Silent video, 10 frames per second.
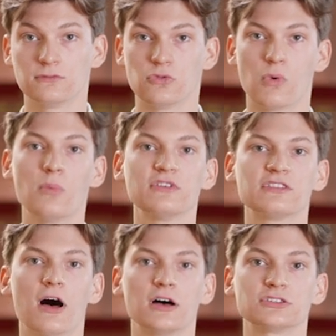with what
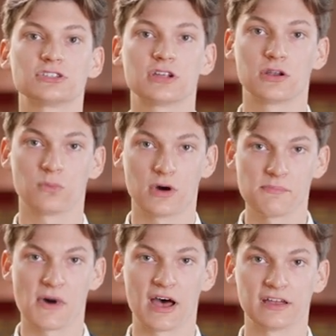was lost and what
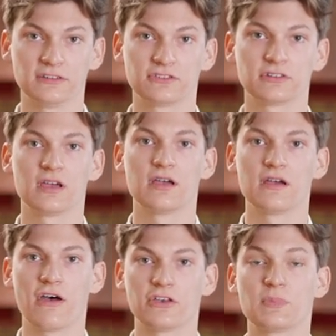abides,
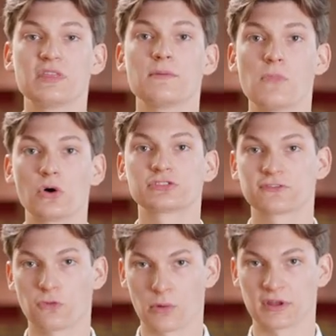has been the
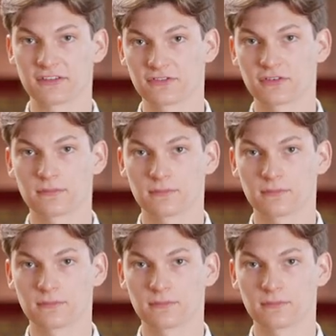most formative.